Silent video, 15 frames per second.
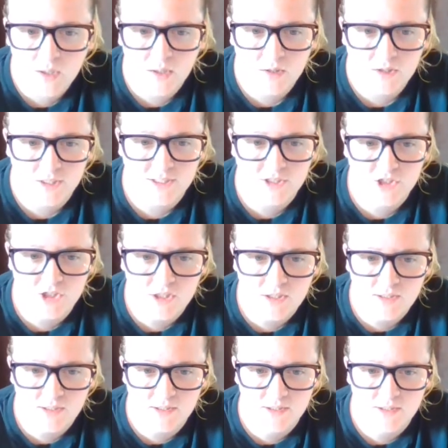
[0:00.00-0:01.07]
Like,
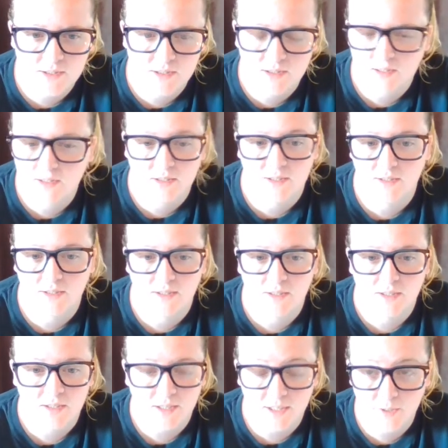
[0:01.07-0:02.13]
Jesus.
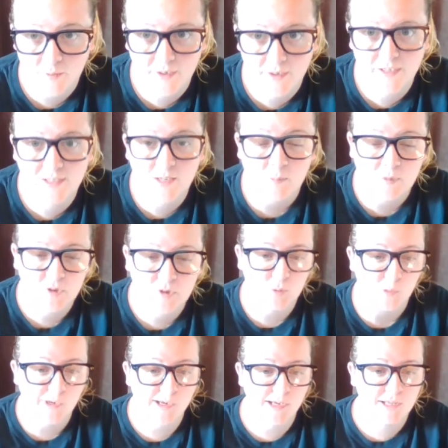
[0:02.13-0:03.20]
Anyway, number
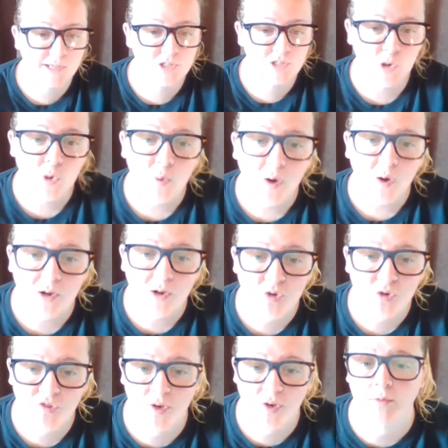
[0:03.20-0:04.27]
three is, who are your
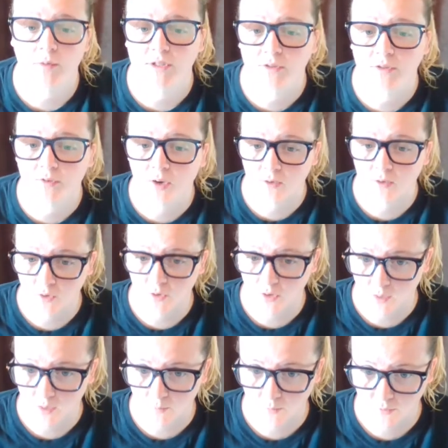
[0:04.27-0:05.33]
favorite Survivor
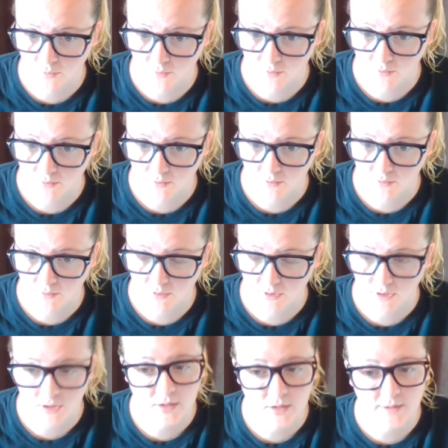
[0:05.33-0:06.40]
couple
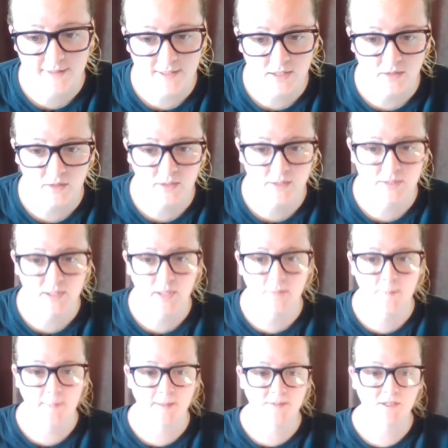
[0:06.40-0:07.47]
in the series?
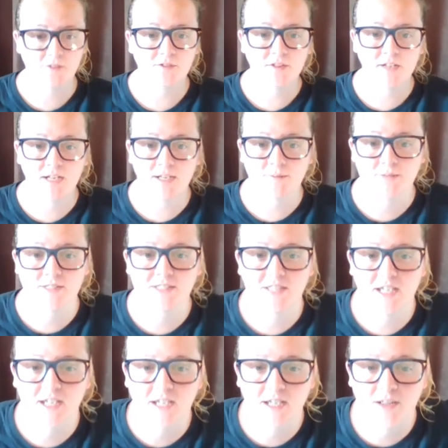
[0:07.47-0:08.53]
I'll definitely have to
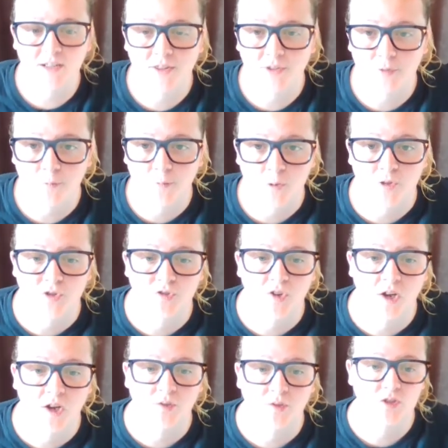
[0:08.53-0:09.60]
say that the first
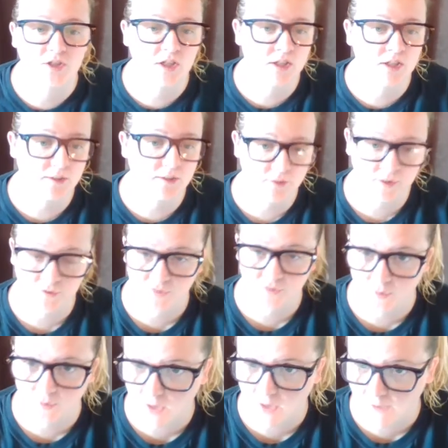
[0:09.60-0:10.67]
Survivors are definitely the
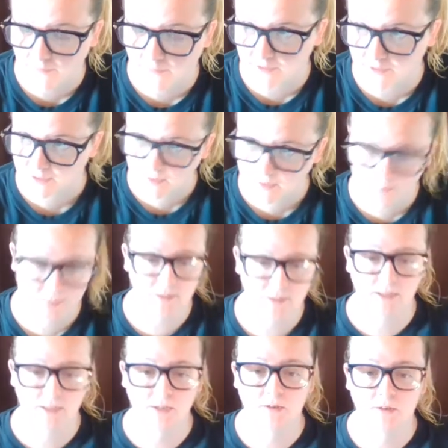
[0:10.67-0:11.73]
favorite. Obviously, I mean,
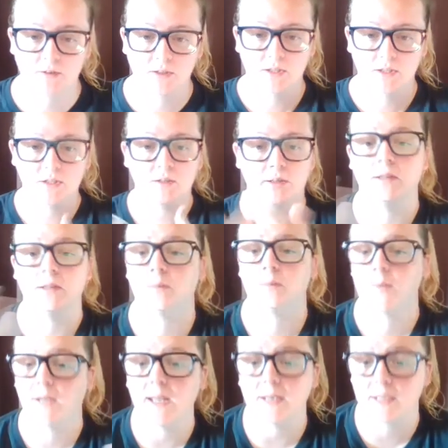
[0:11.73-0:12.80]
they're, in the
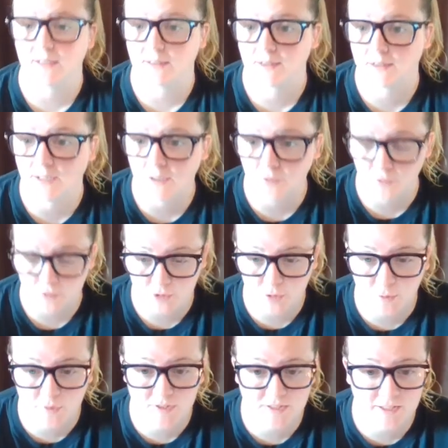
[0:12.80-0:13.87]
beginning, they're the
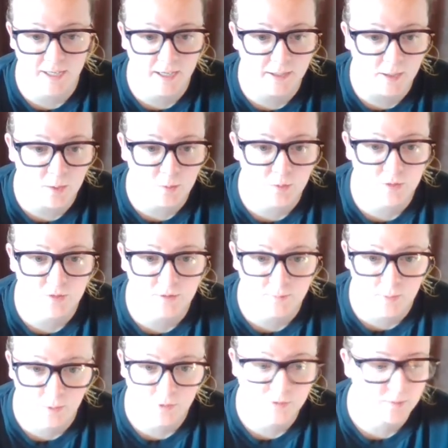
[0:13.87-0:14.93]
two that stand out the
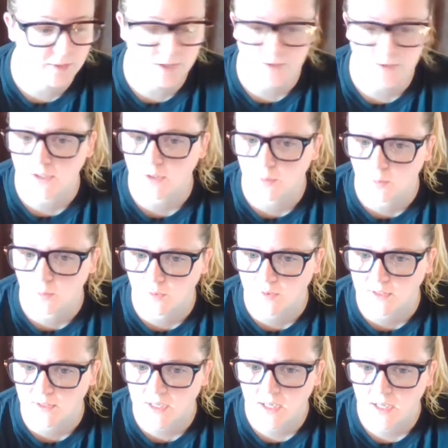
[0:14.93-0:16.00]
most when I think of the
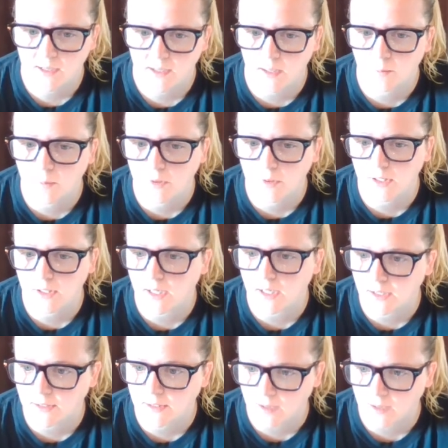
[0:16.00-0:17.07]
movies. Kimberly
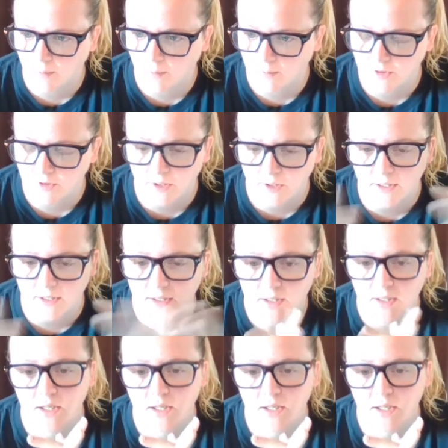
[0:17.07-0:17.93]
and Thomas, right?